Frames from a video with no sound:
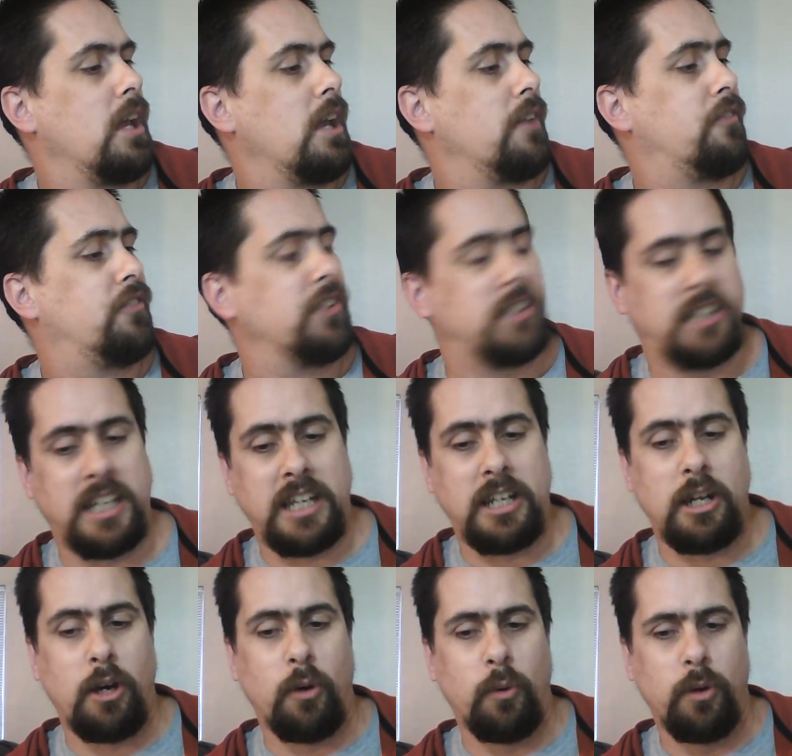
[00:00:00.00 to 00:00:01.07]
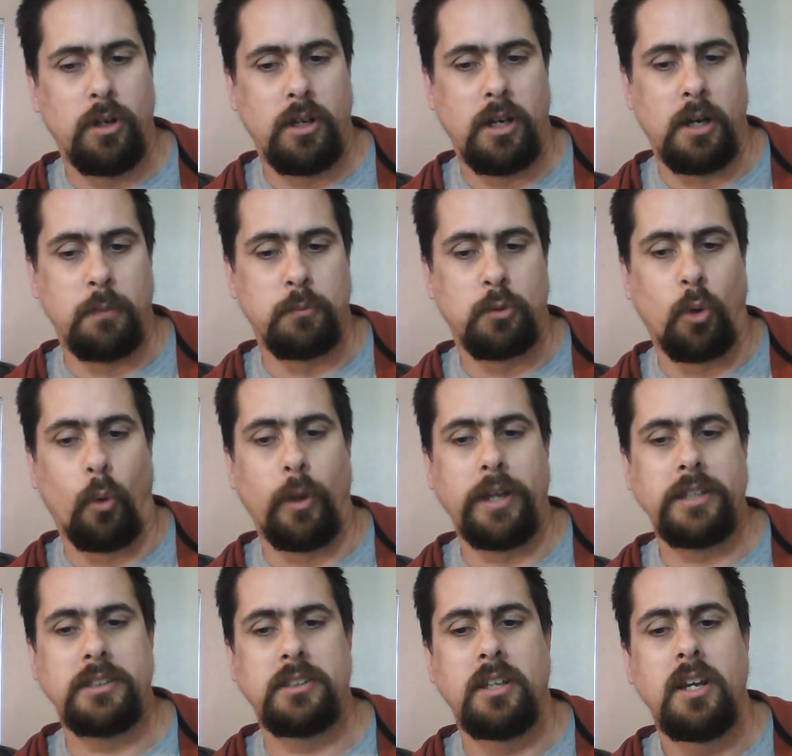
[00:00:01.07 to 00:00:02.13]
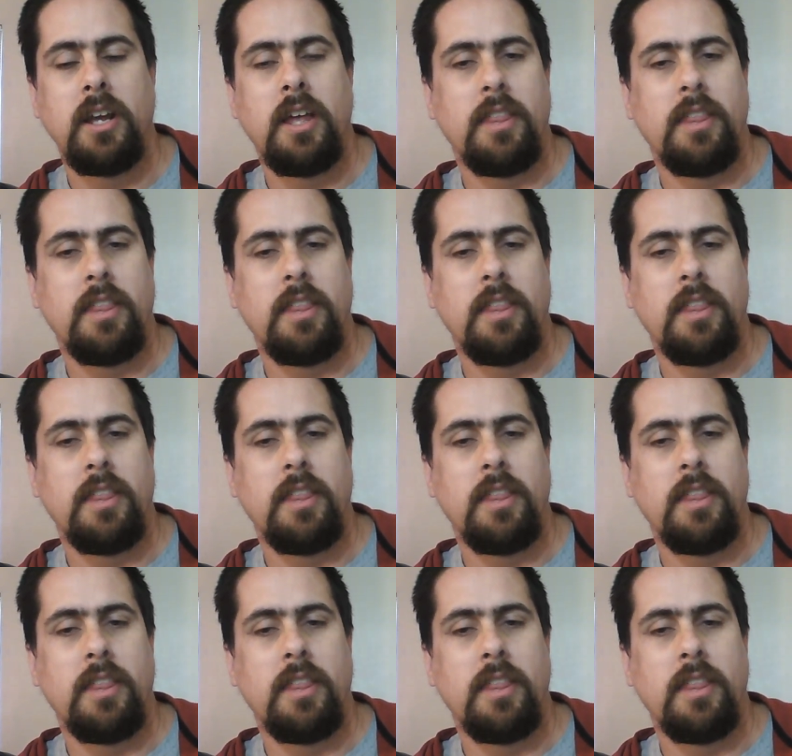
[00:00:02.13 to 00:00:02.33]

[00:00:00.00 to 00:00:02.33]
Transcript: Infantino um, toys.